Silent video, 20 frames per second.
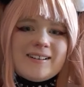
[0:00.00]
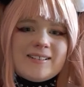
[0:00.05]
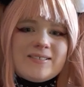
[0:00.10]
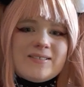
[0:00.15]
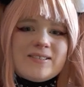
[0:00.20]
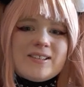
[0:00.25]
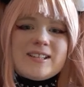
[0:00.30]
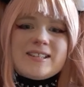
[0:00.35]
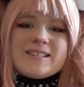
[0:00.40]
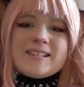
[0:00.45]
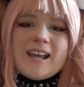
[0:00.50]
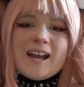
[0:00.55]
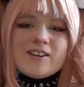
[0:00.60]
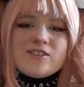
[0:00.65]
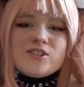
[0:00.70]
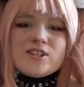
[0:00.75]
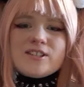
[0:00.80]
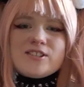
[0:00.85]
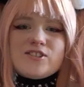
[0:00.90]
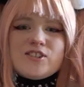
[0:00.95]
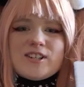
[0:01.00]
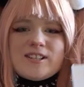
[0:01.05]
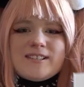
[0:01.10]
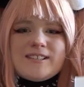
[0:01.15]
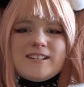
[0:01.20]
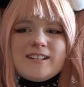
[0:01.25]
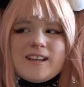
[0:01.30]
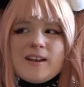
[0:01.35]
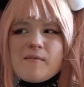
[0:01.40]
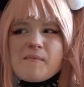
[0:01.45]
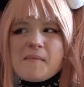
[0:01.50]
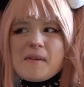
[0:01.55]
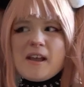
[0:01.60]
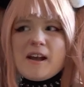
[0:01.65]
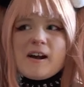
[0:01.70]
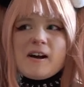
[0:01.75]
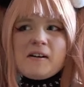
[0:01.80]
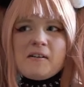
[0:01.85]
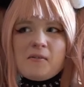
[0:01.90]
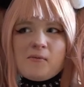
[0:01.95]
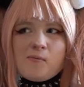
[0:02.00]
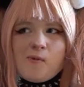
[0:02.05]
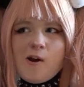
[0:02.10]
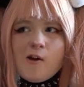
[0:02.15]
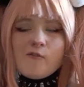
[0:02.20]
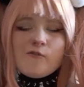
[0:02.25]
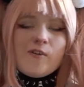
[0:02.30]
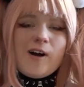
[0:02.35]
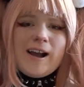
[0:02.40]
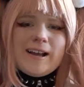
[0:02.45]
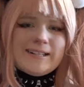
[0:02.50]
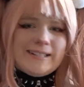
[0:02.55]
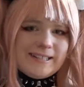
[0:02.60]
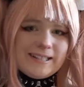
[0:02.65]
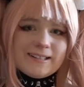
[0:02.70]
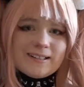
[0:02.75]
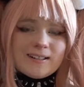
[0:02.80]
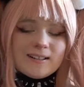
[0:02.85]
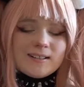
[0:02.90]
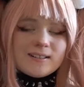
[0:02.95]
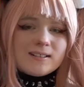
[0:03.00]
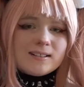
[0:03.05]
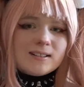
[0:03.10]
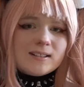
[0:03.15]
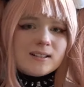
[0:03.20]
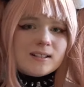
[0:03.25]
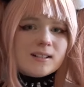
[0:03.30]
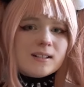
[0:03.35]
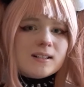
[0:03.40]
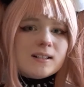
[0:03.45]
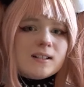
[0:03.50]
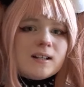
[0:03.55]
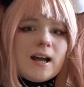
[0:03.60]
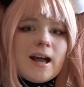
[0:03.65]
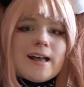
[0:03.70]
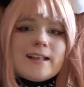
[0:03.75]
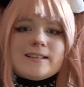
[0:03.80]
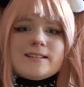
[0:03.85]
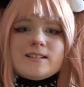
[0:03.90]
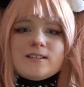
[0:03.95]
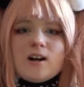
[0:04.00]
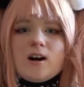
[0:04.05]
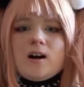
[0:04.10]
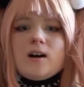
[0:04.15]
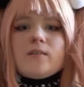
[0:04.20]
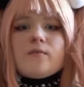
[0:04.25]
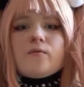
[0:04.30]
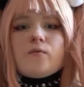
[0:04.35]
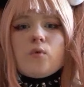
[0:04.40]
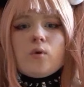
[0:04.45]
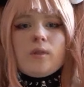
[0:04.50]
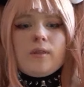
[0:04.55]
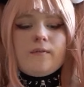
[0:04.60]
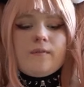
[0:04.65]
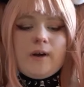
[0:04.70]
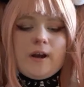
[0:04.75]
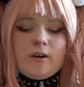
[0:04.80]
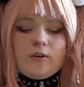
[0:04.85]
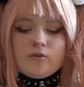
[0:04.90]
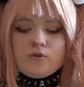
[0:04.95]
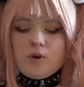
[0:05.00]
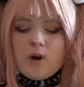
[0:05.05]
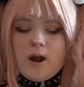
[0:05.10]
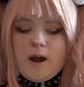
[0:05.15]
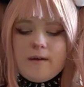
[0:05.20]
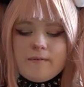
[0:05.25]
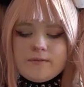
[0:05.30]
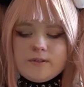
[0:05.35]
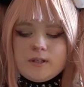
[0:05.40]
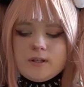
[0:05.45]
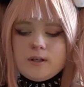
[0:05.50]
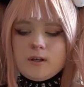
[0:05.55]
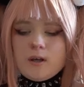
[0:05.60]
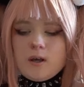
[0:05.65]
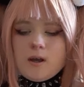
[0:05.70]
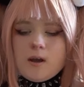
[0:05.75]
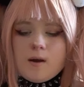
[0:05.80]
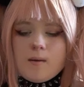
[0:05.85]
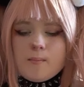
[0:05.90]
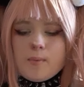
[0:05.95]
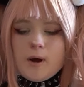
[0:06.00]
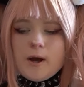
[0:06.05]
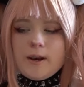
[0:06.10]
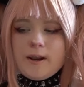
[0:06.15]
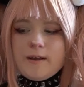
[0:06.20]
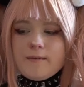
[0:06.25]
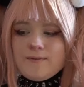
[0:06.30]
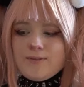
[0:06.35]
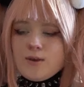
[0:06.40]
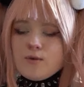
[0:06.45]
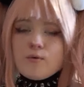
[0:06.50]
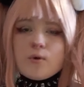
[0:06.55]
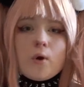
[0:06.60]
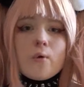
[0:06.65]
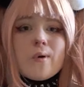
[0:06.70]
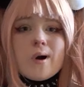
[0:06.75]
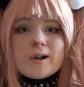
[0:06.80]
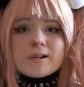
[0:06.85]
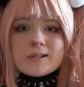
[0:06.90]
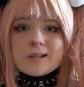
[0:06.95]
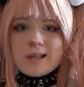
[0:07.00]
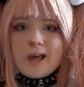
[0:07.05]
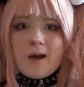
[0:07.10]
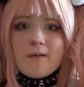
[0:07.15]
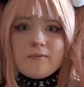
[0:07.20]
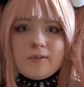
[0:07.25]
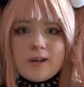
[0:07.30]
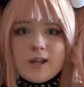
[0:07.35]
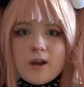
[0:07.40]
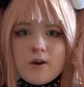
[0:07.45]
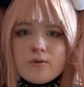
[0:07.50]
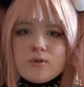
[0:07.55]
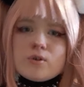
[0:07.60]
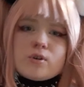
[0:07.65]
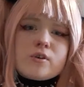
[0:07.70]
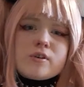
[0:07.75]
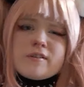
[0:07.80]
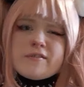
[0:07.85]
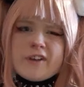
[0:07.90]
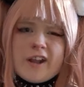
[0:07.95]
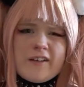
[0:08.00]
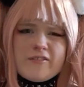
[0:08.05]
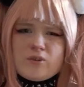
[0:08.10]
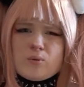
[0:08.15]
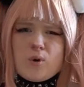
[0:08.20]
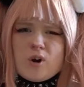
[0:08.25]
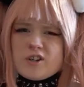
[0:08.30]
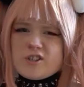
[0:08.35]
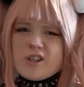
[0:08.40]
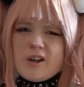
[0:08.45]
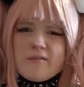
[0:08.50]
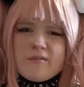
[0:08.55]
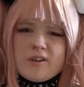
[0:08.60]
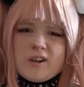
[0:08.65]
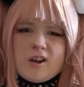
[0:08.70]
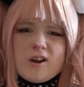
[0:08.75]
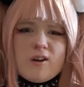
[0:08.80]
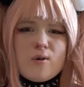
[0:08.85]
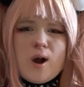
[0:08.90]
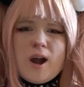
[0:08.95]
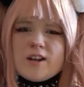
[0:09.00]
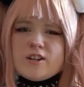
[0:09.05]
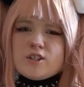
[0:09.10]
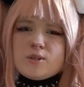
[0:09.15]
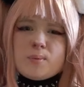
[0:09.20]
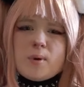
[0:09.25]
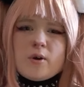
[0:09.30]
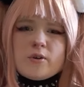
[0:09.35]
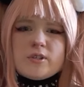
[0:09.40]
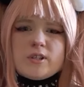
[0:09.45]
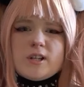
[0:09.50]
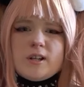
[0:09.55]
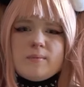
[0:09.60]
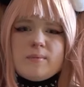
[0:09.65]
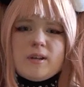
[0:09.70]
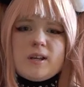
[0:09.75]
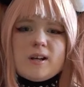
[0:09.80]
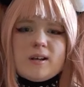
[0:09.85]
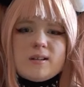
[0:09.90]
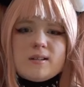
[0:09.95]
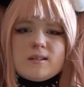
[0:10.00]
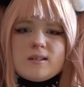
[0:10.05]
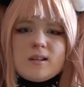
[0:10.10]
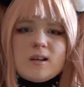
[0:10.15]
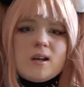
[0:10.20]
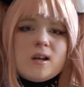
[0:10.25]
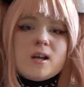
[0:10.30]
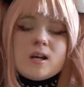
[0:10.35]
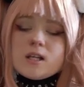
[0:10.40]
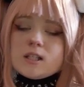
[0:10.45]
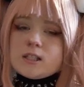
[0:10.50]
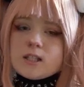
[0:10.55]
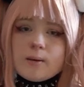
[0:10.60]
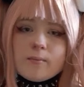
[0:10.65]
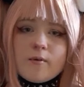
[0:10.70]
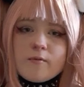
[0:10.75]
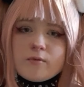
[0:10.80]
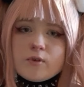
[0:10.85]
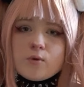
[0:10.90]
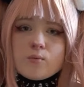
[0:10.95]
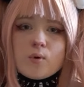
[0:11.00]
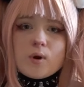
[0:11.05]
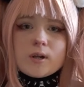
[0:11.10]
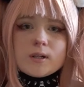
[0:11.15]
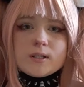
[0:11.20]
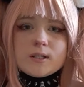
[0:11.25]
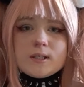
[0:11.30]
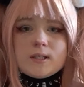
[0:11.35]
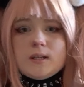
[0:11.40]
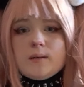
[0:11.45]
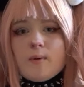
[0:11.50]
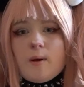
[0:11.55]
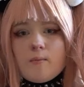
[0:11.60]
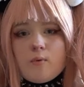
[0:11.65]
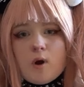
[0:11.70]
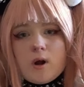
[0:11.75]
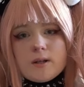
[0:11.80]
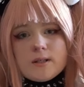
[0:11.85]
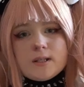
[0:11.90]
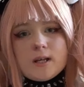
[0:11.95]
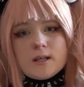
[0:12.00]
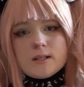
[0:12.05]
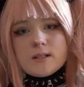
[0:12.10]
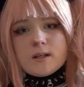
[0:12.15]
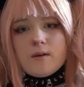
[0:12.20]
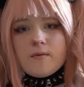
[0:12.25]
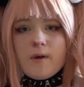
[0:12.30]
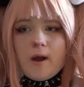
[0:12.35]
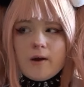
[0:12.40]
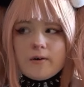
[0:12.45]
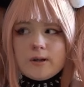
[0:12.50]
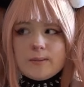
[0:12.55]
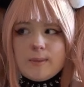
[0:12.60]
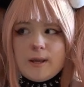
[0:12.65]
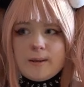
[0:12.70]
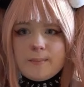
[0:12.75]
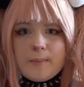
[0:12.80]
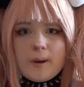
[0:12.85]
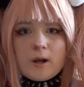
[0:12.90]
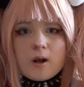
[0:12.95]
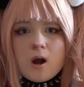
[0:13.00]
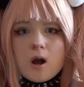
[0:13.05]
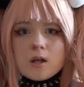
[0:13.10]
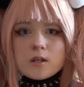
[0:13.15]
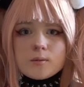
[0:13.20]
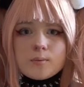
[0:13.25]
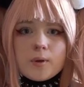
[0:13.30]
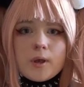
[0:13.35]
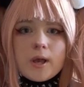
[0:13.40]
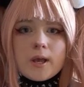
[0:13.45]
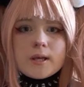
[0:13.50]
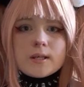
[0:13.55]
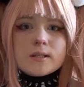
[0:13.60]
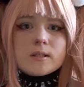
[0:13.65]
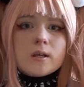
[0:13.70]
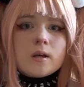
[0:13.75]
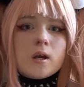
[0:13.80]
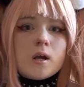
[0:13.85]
the sketch is just to give me a rough idea. It's not for the final draft. But if you go on to that video, you don't even have to watch that video. I just posted it because some of you wanted to see my process of how I make my cosplays.